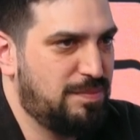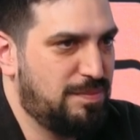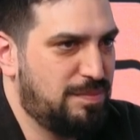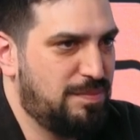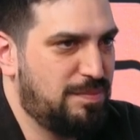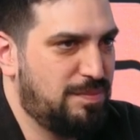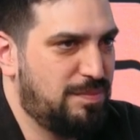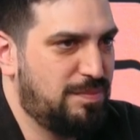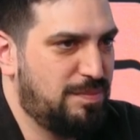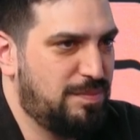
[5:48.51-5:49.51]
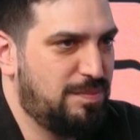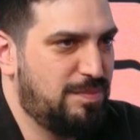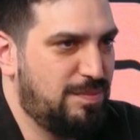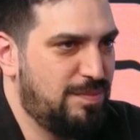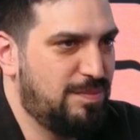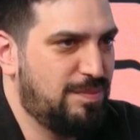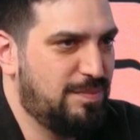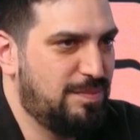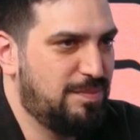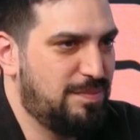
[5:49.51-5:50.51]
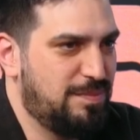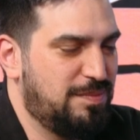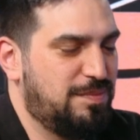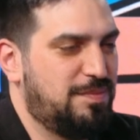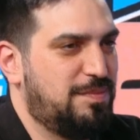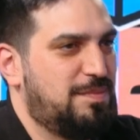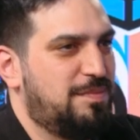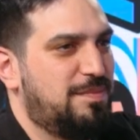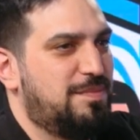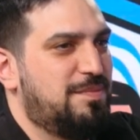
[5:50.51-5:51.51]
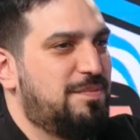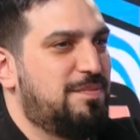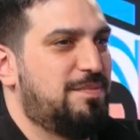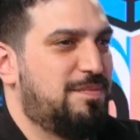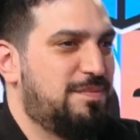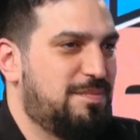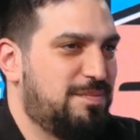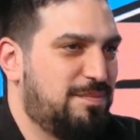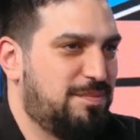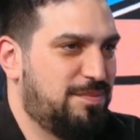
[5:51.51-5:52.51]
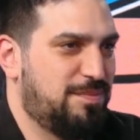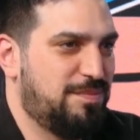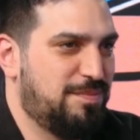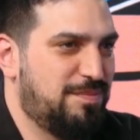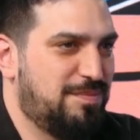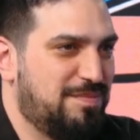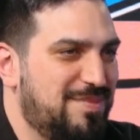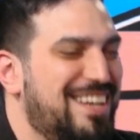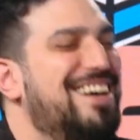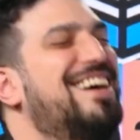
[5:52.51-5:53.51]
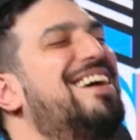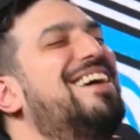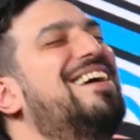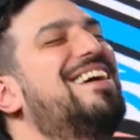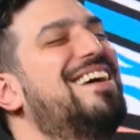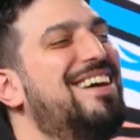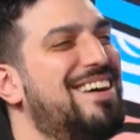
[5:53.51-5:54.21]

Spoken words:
(silent)